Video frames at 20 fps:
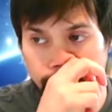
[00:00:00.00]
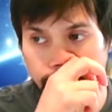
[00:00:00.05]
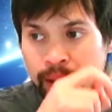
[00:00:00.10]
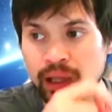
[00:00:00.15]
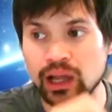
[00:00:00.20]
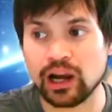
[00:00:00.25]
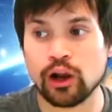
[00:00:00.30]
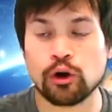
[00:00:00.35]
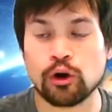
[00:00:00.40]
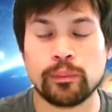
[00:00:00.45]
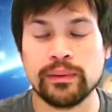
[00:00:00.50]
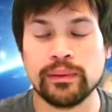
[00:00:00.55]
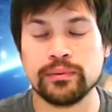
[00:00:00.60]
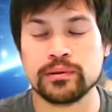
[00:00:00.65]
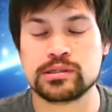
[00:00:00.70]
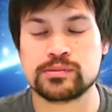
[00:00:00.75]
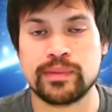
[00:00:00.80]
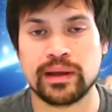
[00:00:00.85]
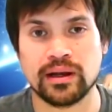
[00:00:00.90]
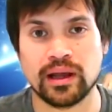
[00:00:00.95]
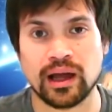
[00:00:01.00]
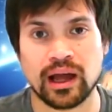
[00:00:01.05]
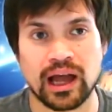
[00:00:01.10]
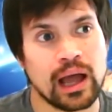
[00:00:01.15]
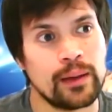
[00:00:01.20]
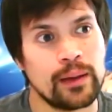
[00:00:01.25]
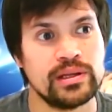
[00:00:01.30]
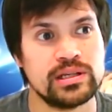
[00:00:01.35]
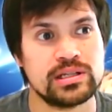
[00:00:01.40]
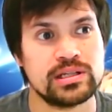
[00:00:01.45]
a lot of people spend are
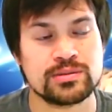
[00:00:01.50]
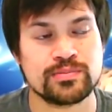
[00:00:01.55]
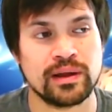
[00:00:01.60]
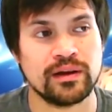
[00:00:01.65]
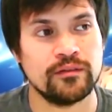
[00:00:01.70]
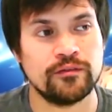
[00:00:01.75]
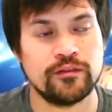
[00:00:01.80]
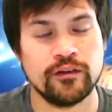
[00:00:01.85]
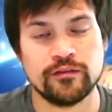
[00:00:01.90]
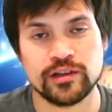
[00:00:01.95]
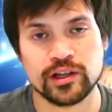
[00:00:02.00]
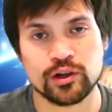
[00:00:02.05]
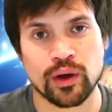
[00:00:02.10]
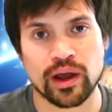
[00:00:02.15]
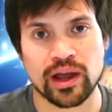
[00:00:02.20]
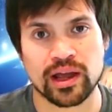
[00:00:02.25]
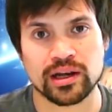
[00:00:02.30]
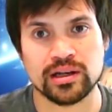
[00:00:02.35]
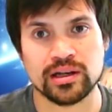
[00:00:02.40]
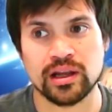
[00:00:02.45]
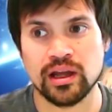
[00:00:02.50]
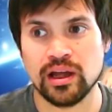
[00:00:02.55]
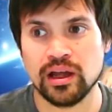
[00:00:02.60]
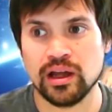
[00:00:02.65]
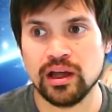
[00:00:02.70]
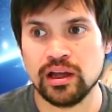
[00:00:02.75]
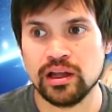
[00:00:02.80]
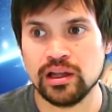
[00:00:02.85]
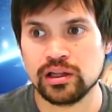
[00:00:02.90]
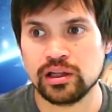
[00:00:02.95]
happy to spend fifty grand
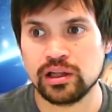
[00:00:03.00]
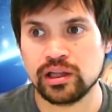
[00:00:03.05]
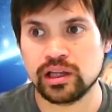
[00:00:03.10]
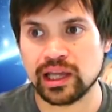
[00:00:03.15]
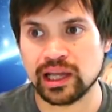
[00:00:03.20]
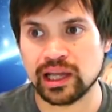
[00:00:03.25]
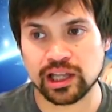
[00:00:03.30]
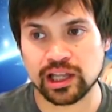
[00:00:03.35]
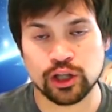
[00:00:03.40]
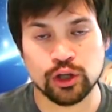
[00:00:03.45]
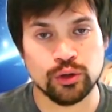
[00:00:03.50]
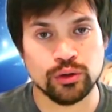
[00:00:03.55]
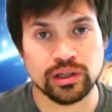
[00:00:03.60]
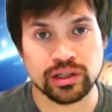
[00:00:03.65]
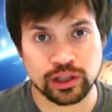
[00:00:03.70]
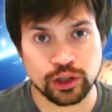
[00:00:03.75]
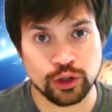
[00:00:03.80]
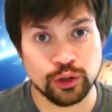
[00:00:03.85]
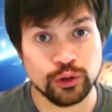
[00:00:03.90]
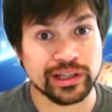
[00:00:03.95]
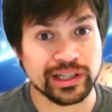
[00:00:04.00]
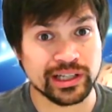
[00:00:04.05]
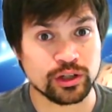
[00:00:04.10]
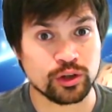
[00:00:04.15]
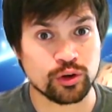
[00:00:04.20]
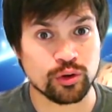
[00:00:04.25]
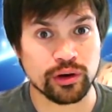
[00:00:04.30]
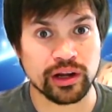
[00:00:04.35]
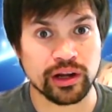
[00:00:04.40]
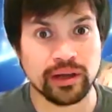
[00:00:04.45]
getting a uni, uni
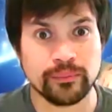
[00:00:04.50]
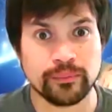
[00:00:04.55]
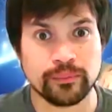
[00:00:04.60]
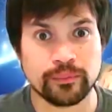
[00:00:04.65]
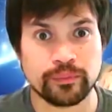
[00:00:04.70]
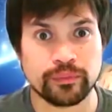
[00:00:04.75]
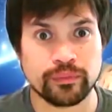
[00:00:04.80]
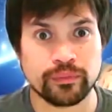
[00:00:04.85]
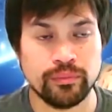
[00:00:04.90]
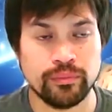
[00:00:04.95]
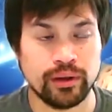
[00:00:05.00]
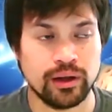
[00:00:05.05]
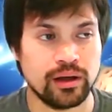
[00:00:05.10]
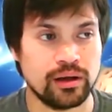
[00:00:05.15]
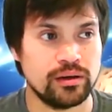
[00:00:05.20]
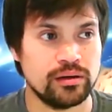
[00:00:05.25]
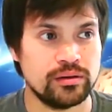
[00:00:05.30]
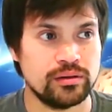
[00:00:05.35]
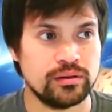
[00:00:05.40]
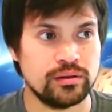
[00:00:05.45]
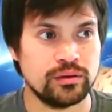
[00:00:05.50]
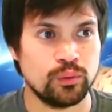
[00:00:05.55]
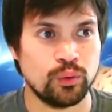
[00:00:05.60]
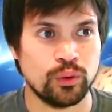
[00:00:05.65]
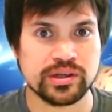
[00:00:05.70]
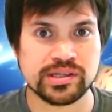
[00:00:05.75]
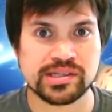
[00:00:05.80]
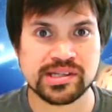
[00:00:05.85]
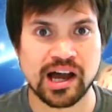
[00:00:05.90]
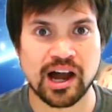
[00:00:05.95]
degree, but
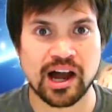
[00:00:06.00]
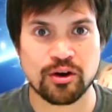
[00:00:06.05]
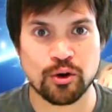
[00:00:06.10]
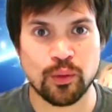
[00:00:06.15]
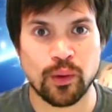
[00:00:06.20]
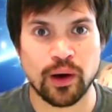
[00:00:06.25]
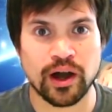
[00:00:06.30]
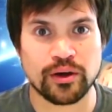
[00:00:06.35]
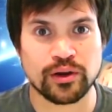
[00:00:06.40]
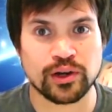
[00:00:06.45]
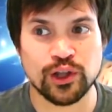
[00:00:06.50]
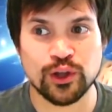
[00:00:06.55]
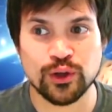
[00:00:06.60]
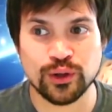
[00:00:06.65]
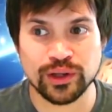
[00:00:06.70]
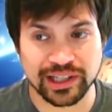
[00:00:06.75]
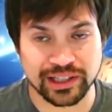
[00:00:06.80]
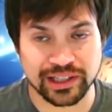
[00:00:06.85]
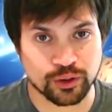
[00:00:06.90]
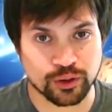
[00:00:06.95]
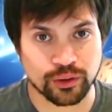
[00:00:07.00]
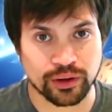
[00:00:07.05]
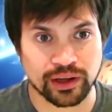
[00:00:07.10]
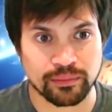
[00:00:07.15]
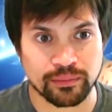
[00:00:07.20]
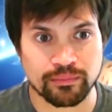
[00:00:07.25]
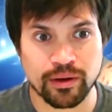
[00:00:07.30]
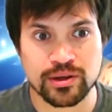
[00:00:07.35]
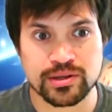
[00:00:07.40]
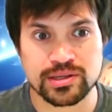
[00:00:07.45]
what is the ROI on a uni degree?
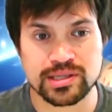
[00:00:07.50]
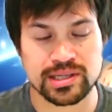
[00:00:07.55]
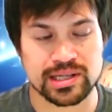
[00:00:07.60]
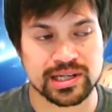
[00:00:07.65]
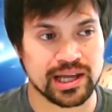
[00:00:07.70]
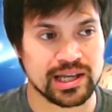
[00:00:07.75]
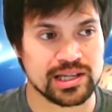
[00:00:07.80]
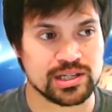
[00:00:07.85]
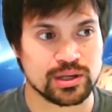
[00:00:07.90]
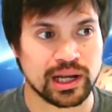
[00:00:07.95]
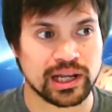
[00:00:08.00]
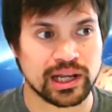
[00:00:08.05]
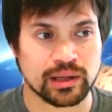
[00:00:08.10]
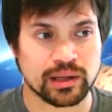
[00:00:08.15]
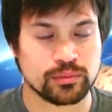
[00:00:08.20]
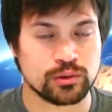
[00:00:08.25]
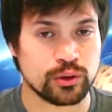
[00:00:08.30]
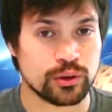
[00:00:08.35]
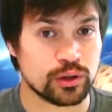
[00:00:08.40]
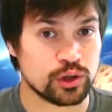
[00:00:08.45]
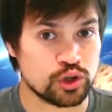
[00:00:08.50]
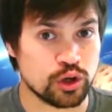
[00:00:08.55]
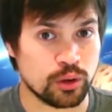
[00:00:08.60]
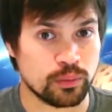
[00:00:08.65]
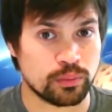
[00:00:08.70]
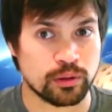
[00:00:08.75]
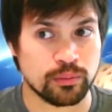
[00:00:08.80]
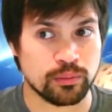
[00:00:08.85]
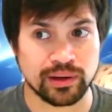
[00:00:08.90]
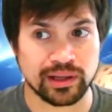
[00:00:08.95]
Most of the days, you'll end up doing a
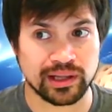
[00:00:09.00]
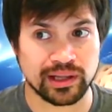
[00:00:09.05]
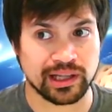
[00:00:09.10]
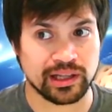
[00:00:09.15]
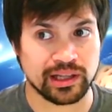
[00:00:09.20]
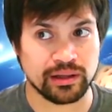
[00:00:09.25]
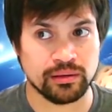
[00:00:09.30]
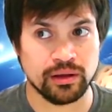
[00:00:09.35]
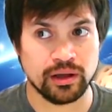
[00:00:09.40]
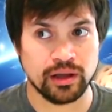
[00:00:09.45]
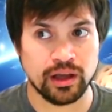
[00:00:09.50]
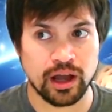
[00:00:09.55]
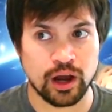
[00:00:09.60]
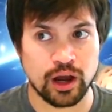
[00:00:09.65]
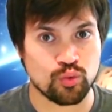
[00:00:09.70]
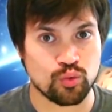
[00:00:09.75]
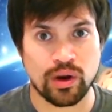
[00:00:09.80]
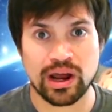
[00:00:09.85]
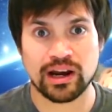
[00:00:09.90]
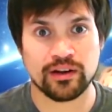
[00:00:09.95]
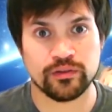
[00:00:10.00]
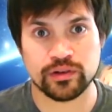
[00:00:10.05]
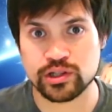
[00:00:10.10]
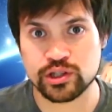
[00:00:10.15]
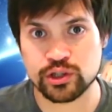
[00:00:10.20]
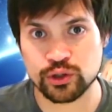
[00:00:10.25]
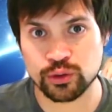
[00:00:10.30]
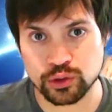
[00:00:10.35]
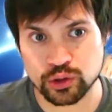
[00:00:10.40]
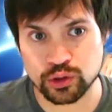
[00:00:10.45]
job completely irrelevant
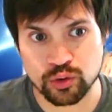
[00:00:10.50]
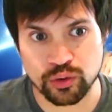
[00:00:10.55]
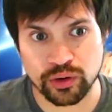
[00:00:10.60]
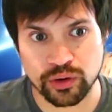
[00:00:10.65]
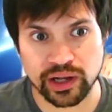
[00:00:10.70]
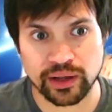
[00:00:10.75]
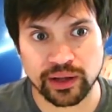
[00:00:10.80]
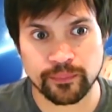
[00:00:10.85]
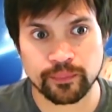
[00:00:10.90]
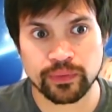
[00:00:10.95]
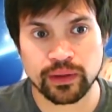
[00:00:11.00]
to your degree